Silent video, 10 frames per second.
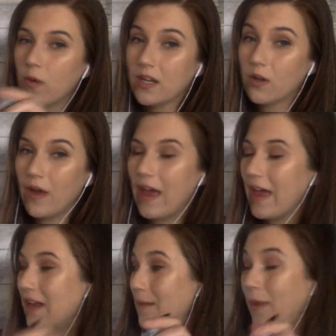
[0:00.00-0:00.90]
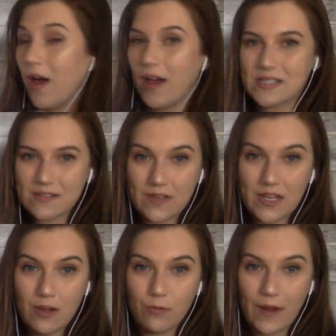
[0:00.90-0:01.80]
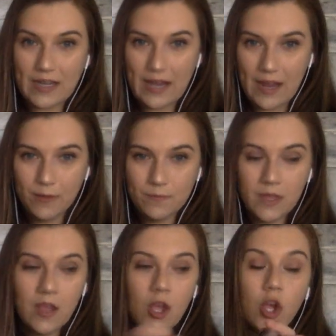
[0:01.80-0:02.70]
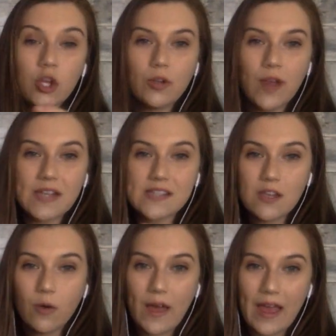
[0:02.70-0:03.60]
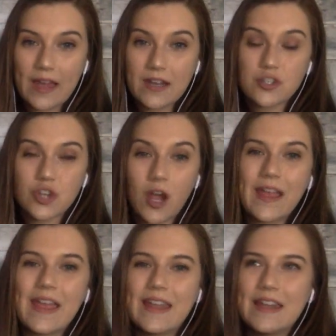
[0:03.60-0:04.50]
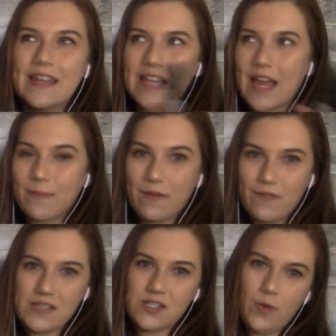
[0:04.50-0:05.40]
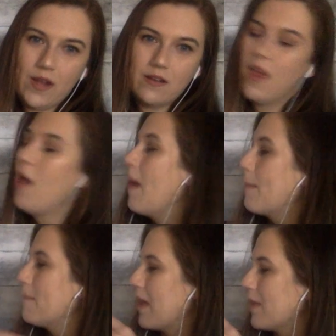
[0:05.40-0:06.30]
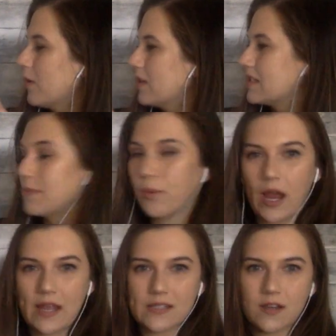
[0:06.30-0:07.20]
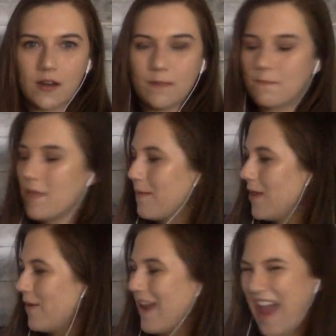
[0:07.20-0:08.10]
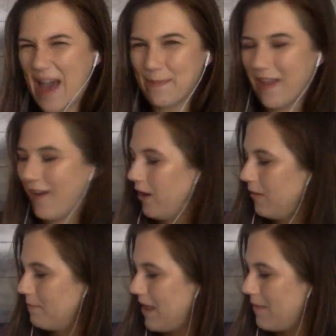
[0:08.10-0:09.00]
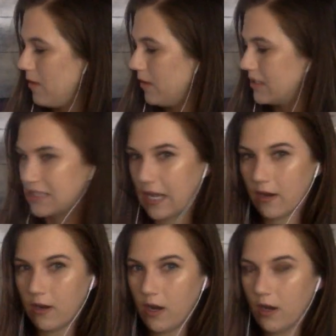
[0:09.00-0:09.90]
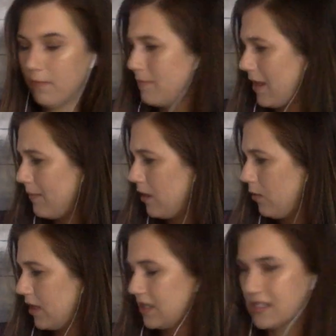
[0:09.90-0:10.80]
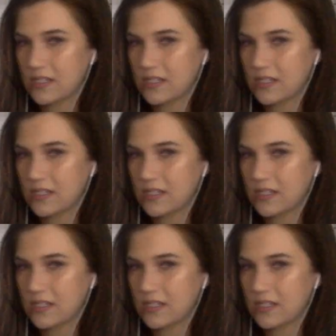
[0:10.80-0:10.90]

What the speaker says: want to go ahead and pause the video right now, you guys can go ahead and draw any type of face you want. Maybe you want a surprised heart. Maybe you want a happy heart. Maybe you want a scared heart. Maybe you want